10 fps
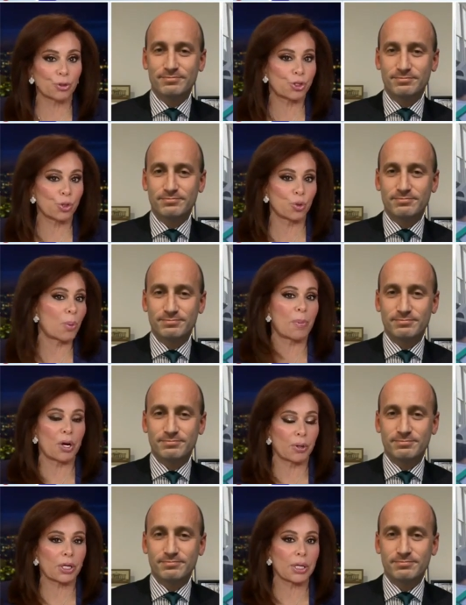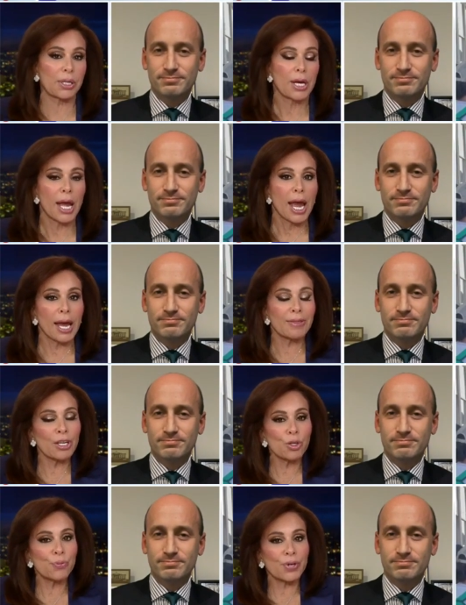Speaker 1: to America. And
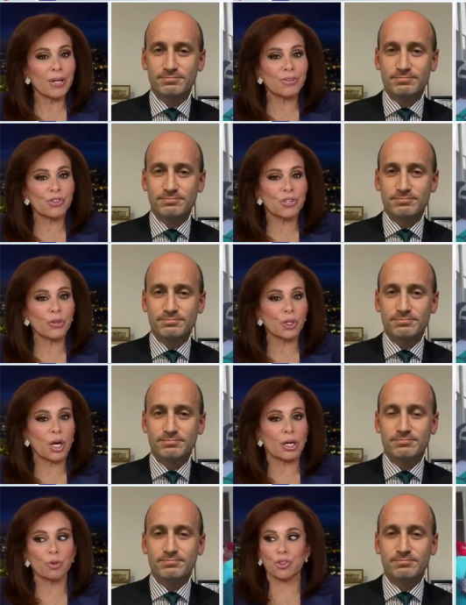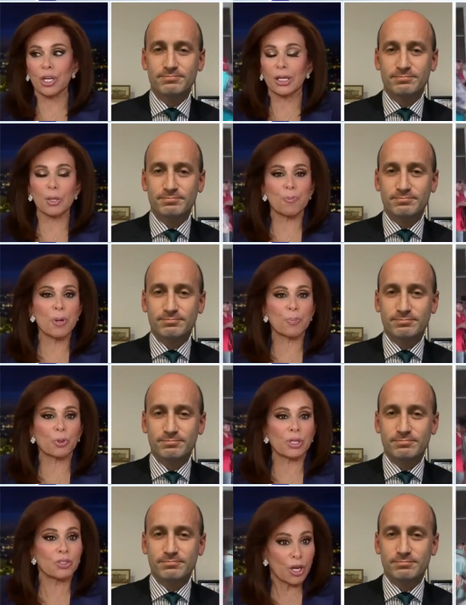then you've got this other guy who's telling
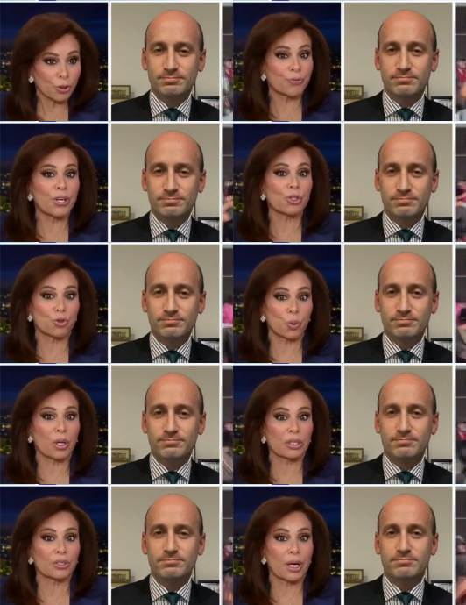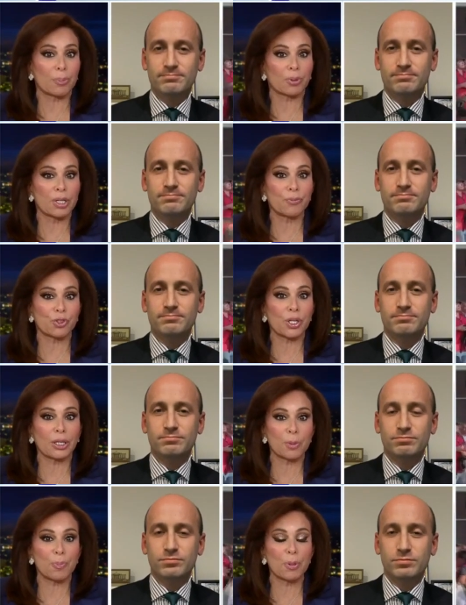people that another Venezuelan, I believe, is
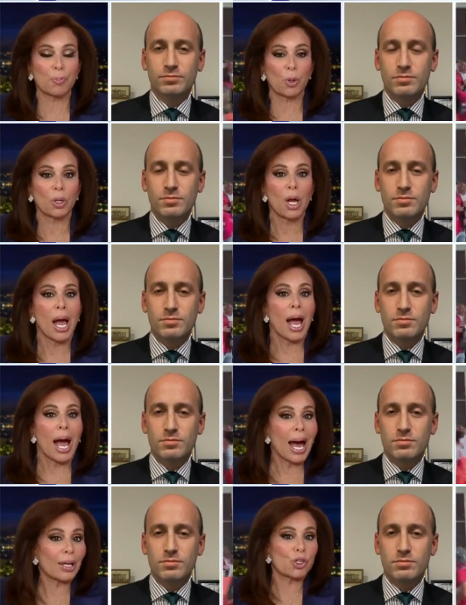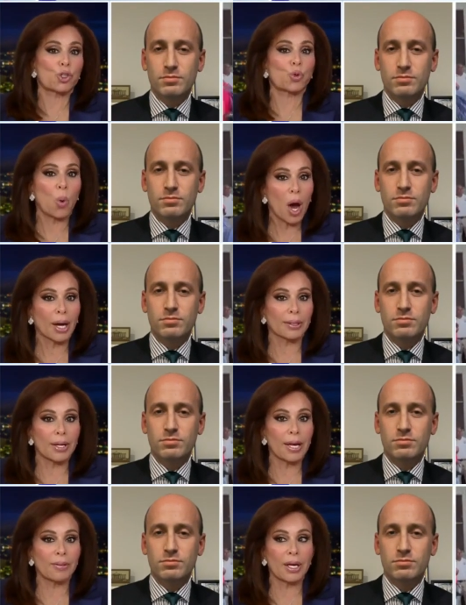telling people how to squat
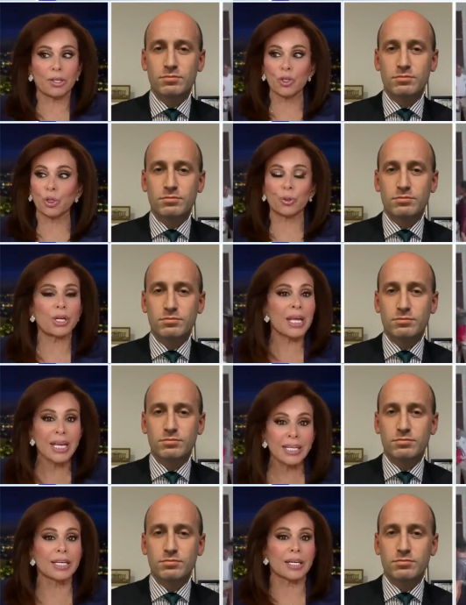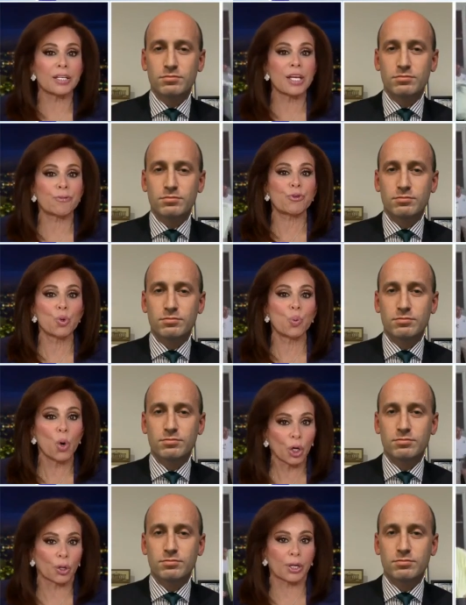and that you're an idiot if you
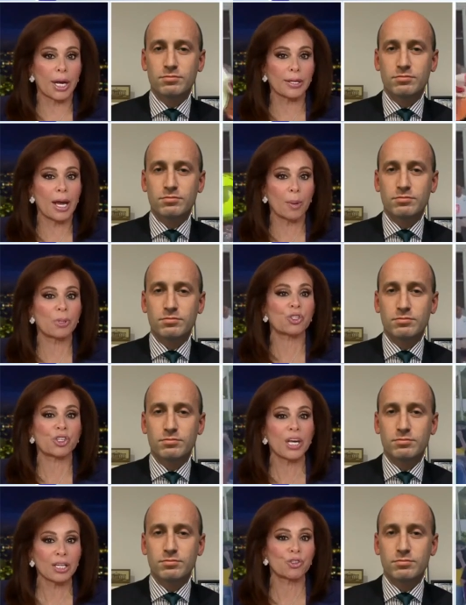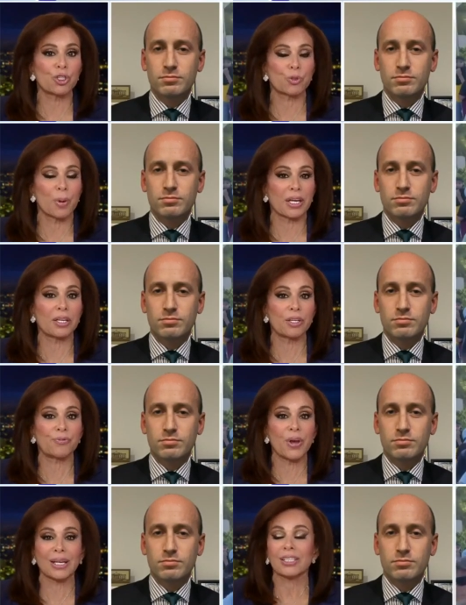work and how much cash he's making. In
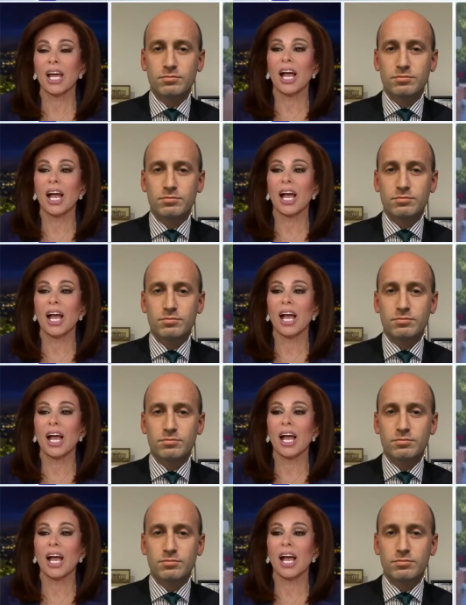fact,